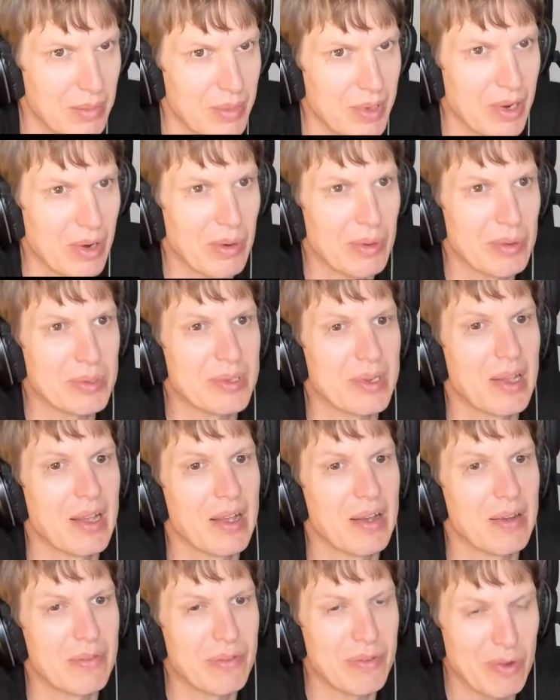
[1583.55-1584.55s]
because
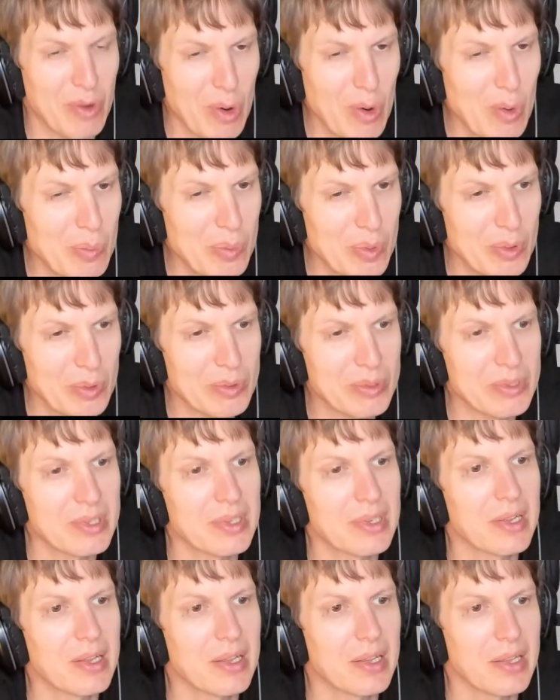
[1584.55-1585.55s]

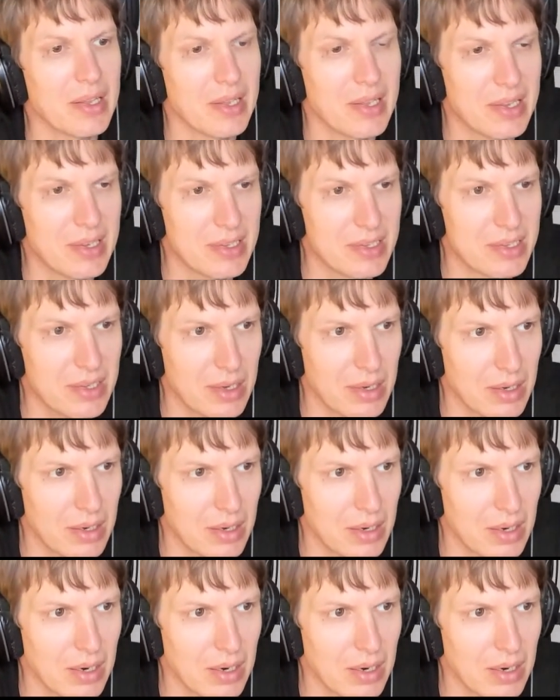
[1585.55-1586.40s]
throughput is